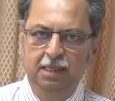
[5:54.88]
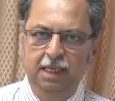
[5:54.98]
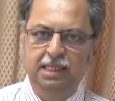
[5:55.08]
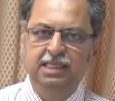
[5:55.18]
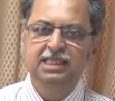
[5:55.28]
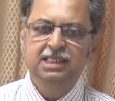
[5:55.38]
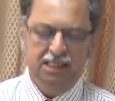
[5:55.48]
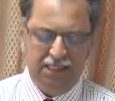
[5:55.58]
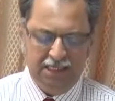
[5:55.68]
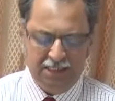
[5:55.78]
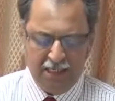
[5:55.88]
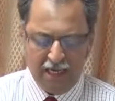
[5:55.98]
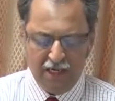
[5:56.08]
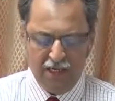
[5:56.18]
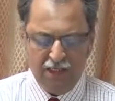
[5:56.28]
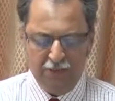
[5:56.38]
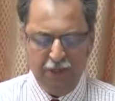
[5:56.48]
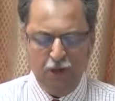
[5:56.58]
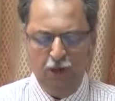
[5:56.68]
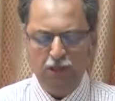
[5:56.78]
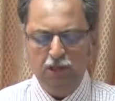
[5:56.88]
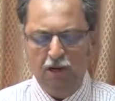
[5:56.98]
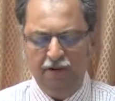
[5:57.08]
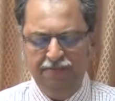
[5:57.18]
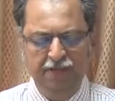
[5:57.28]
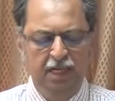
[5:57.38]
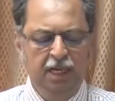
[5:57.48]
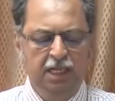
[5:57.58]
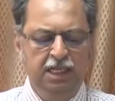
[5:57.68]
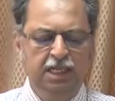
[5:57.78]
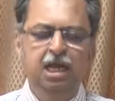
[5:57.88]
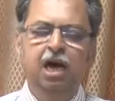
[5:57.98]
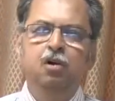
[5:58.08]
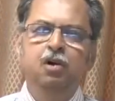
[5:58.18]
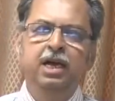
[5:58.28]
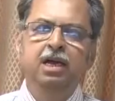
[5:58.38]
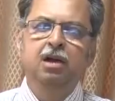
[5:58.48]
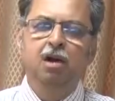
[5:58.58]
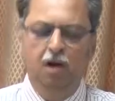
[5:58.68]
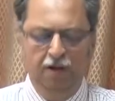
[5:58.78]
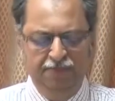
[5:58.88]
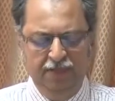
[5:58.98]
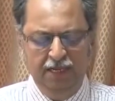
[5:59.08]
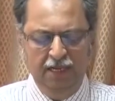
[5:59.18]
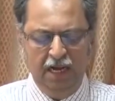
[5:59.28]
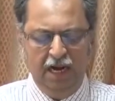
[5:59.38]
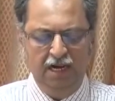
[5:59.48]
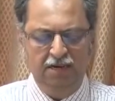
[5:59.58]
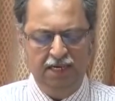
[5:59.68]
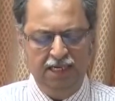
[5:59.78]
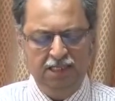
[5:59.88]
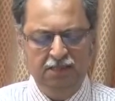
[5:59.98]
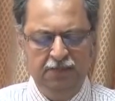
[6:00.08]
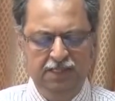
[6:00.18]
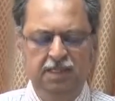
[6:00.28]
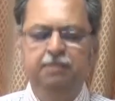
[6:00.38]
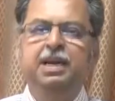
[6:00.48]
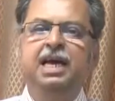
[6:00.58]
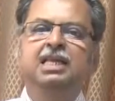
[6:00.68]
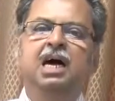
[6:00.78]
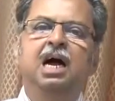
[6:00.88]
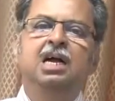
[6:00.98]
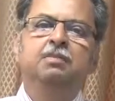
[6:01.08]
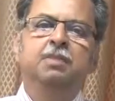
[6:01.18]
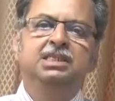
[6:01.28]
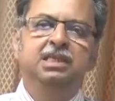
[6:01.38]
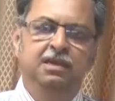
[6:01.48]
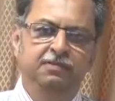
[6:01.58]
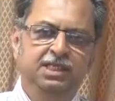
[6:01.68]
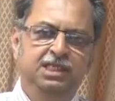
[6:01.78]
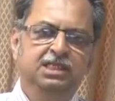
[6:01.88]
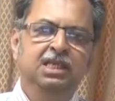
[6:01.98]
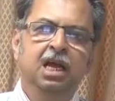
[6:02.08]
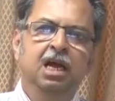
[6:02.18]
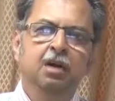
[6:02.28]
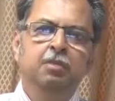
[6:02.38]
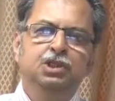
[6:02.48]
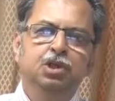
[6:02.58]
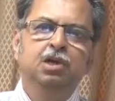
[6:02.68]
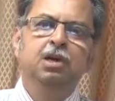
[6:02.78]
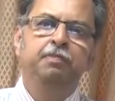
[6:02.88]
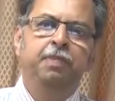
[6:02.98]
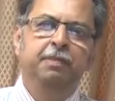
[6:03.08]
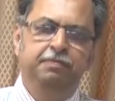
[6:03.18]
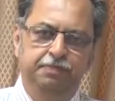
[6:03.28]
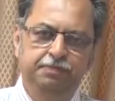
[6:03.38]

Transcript: And this disease occurs because of the narrowing of the arteries which supply the heart muscle, which is a muscular pump.